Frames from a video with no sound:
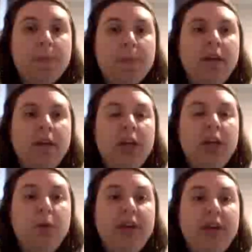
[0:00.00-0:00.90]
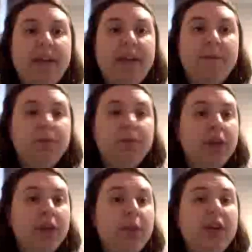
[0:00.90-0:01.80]
In the morning,
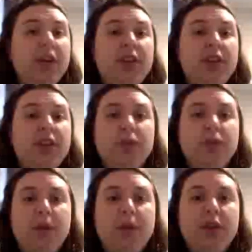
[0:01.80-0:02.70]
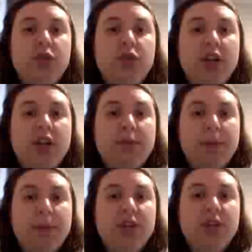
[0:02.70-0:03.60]
the Doctor, Martha, and Shakespeare
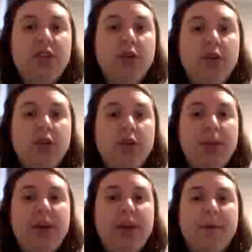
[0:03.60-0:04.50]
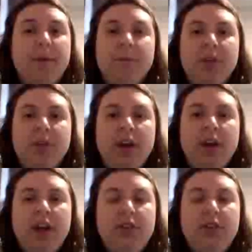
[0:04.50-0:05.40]
proceed to the Globe Theatre, and the
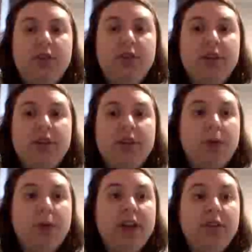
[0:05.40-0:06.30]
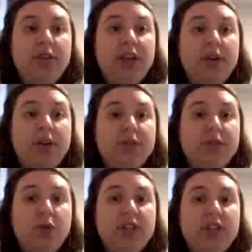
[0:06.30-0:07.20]
Doctor asks why the theatre has
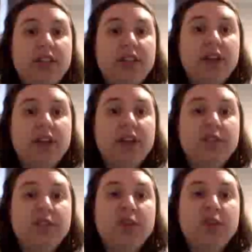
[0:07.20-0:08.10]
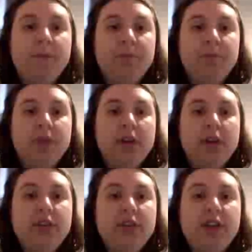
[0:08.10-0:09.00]
14 sides. The
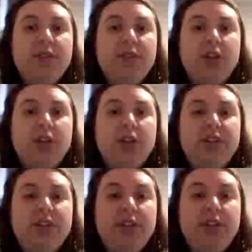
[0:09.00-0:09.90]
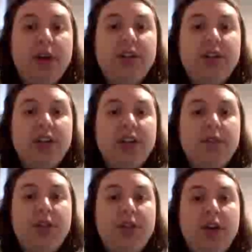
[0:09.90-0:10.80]
detective is the architect of the
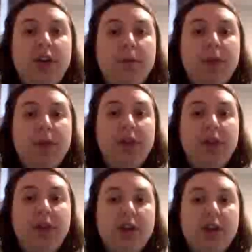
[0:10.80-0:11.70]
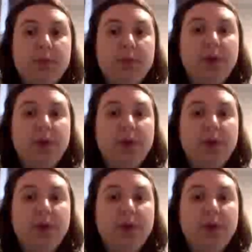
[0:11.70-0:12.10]
theatre in Bethlehem Hospital.